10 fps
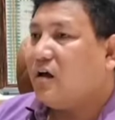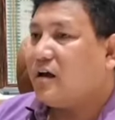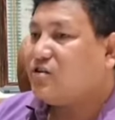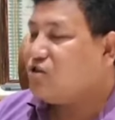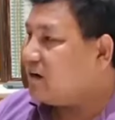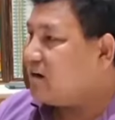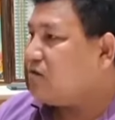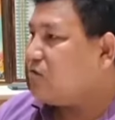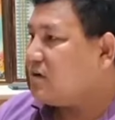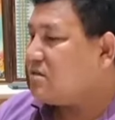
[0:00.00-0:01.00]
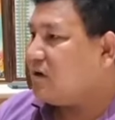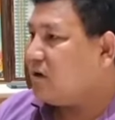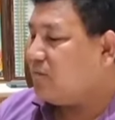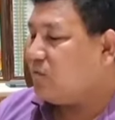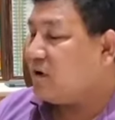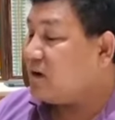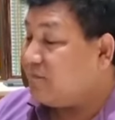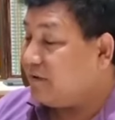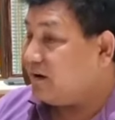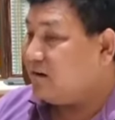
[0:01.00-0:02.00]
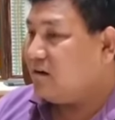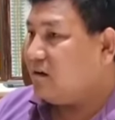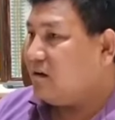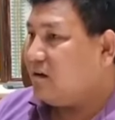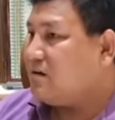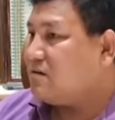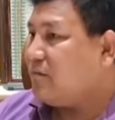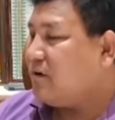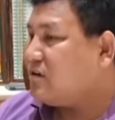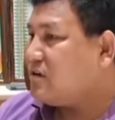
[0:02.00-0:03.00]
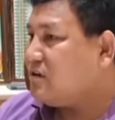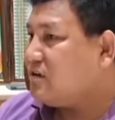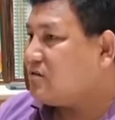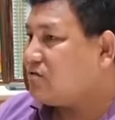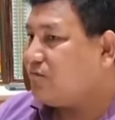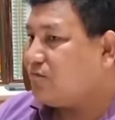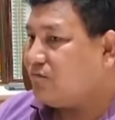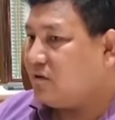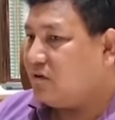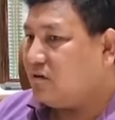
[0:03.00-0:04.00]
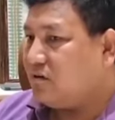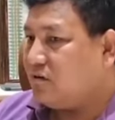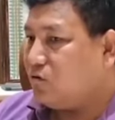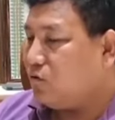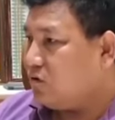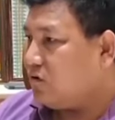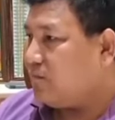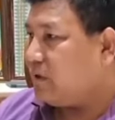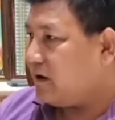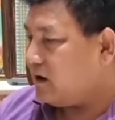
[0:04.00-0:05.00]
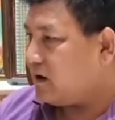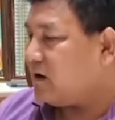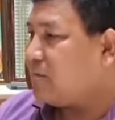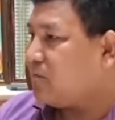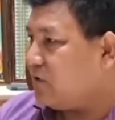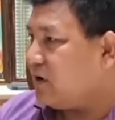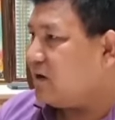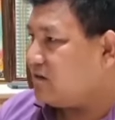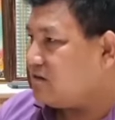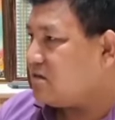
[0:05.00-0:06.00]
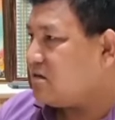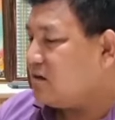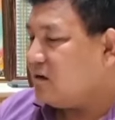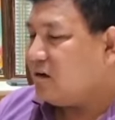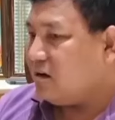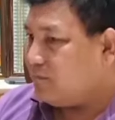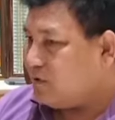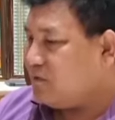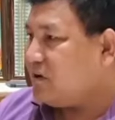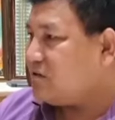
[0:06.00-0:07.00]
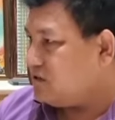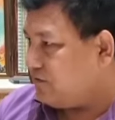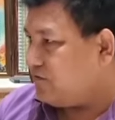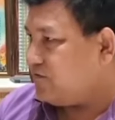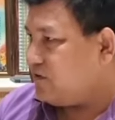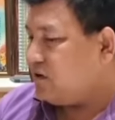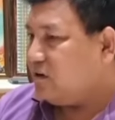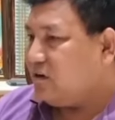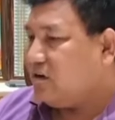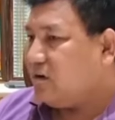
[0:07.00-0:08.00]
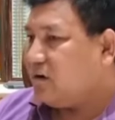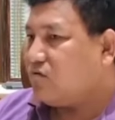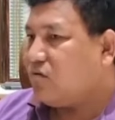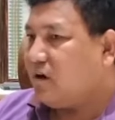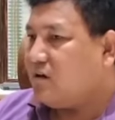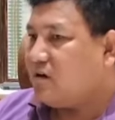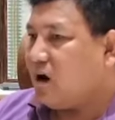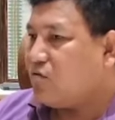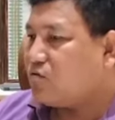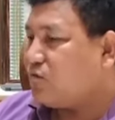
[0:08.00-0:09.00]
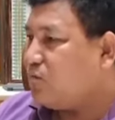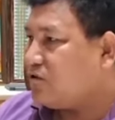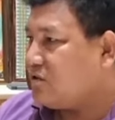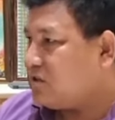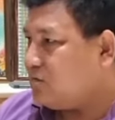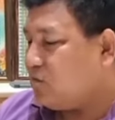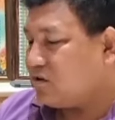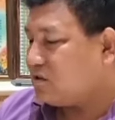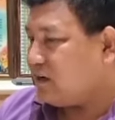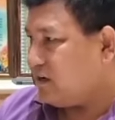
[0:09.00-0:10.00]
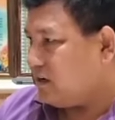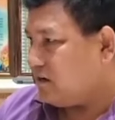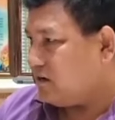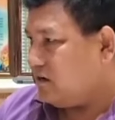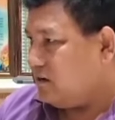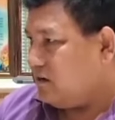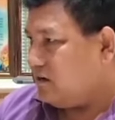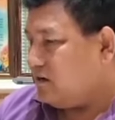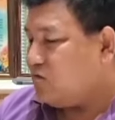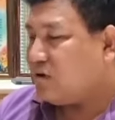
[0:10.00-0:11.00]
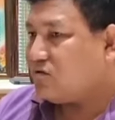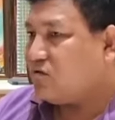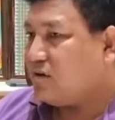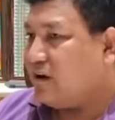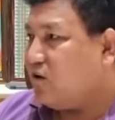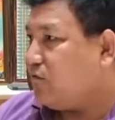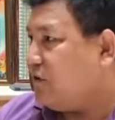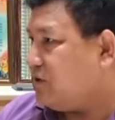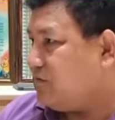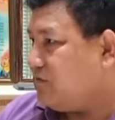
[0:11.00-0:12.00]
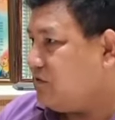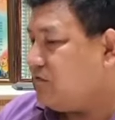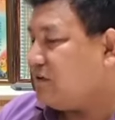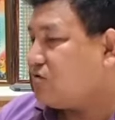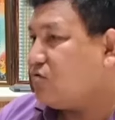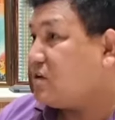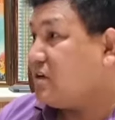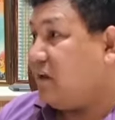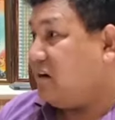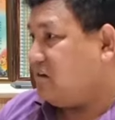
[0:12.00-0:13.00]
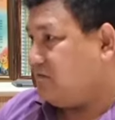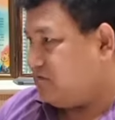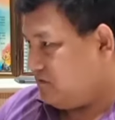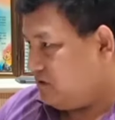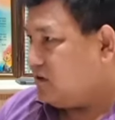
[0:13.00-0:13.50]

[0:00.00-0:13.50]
Exactly what is what happened in 17 years of role of by Agrama Mohilariji, the previous chief, he had no any out of box thinking. He was not innovative. He was not creative.